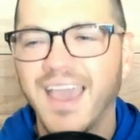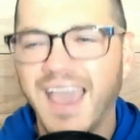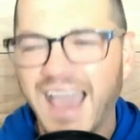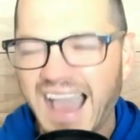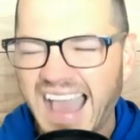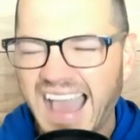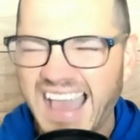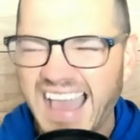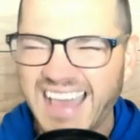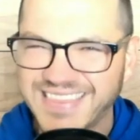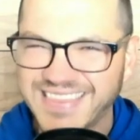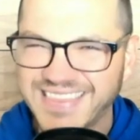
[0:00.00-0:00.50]

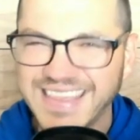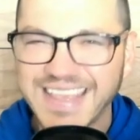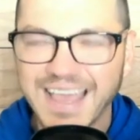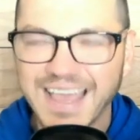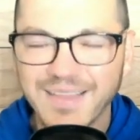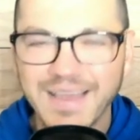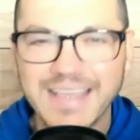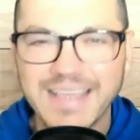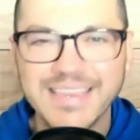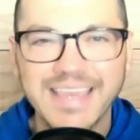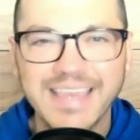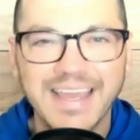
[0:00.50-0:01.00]
I think I
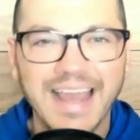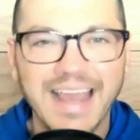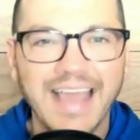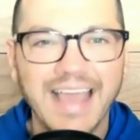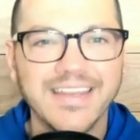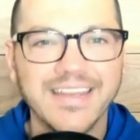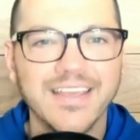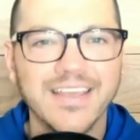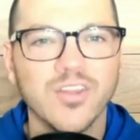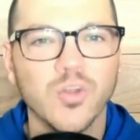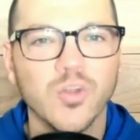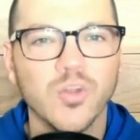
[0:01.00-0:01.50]
like that
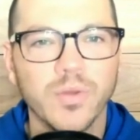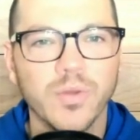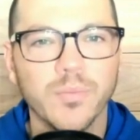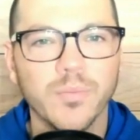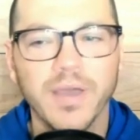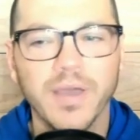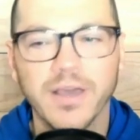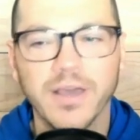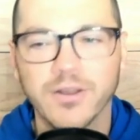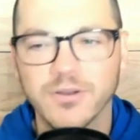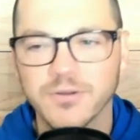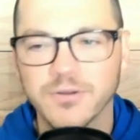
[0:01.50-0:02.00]
idea a little bit
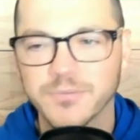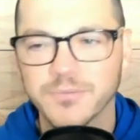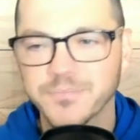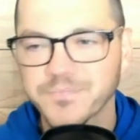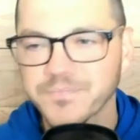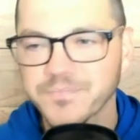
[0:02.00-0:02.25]
better.